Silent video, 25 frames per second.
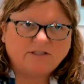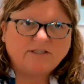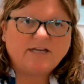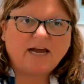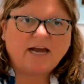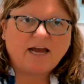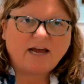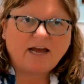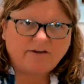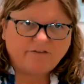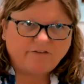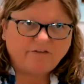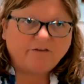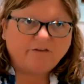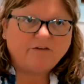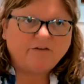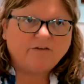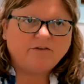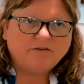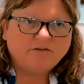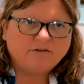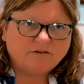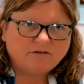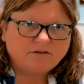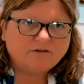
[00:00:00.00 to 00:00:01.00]
save
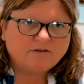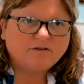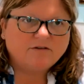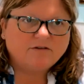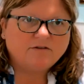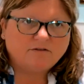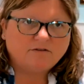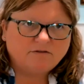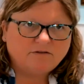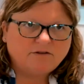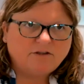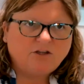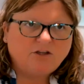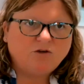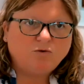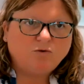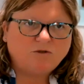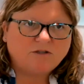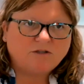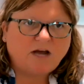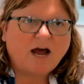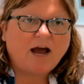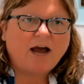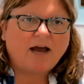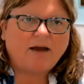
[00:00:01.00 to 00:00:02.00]
you
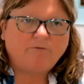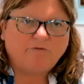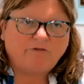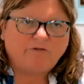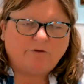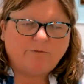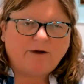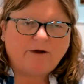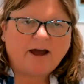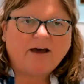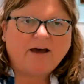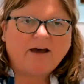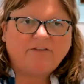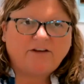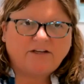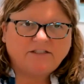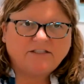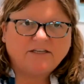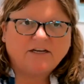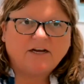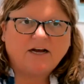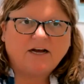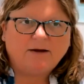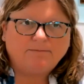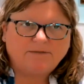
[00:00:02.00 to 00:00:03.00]
time from having
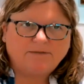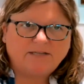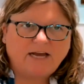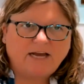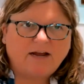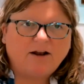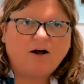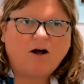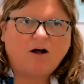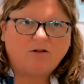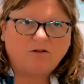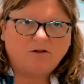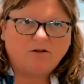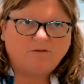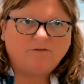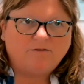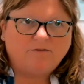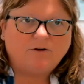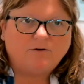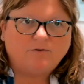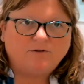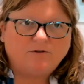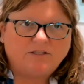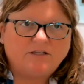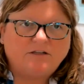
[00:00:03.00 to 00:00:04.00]
to update all of
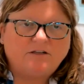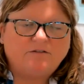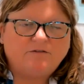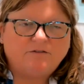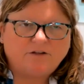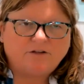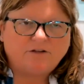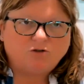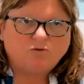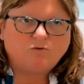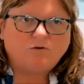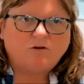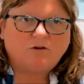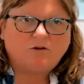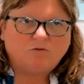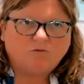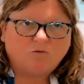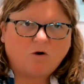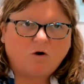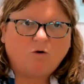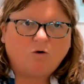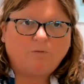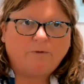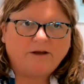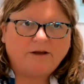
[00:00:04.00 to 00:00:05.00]
those individual
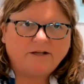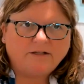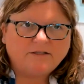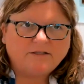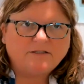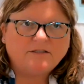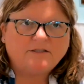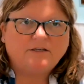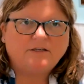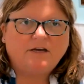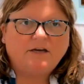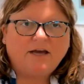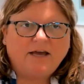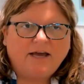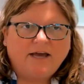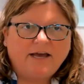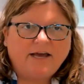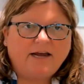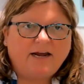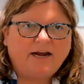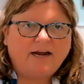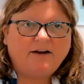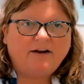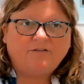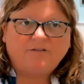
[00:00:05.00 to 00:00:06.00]
enrollments.
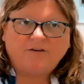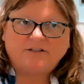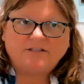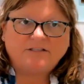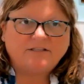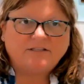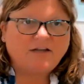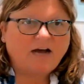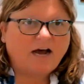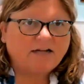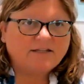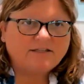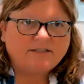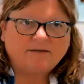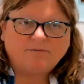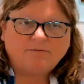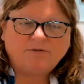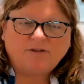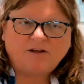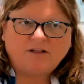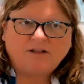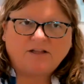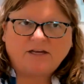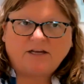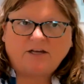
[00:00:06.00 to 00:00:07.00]
And if it's not
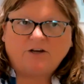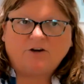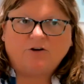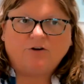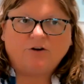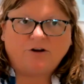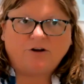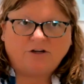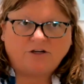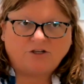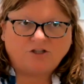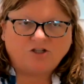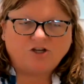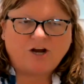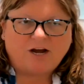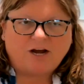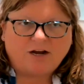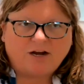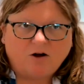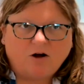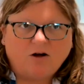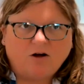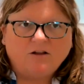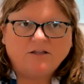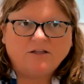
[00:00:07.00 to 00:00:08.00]
something that you're going to
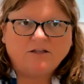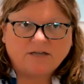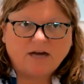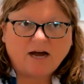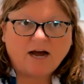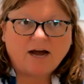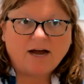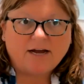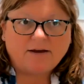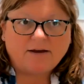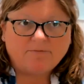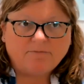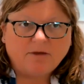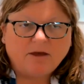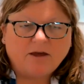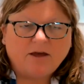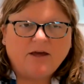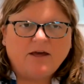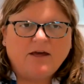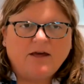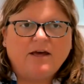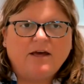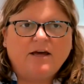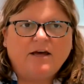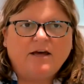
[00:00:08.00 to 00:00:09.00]
check all the time,
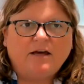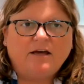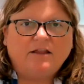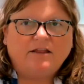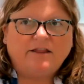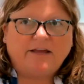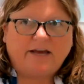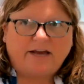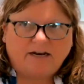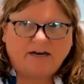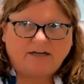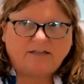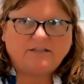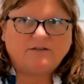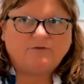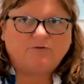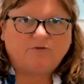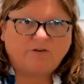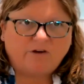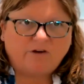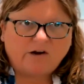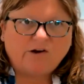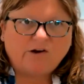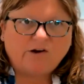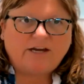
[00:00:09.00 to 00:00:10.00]
then it's
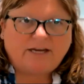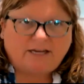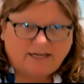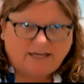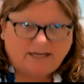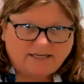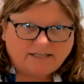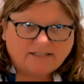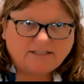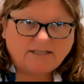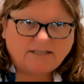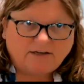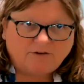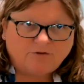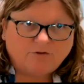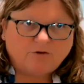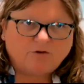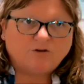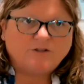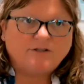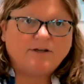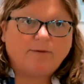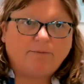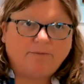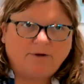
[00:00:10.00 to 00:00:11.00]
very easy
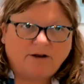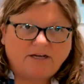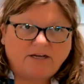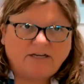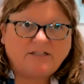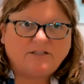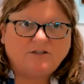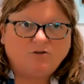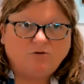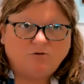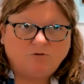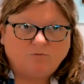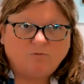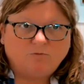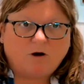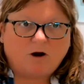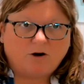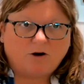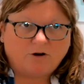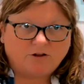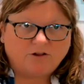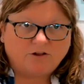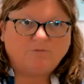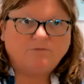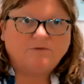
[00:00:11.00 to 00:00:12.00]
for somebody to
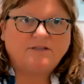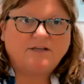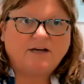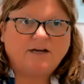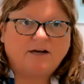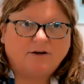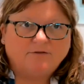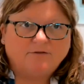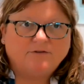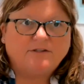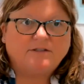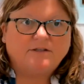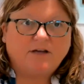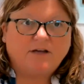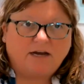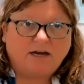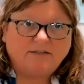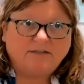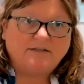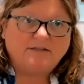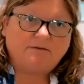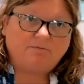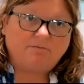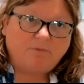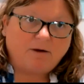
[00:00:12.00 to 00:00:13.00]
mark themselves
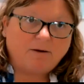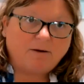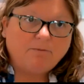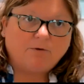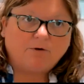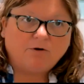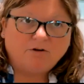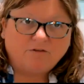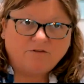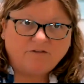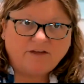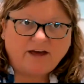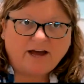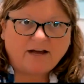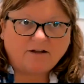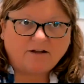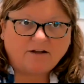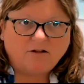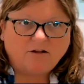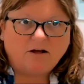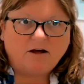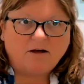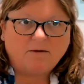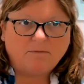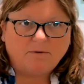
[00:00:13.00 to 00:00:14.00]
as a member of that
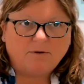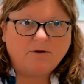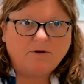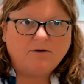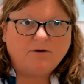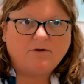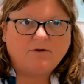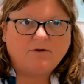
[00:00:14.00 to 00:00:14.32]
club.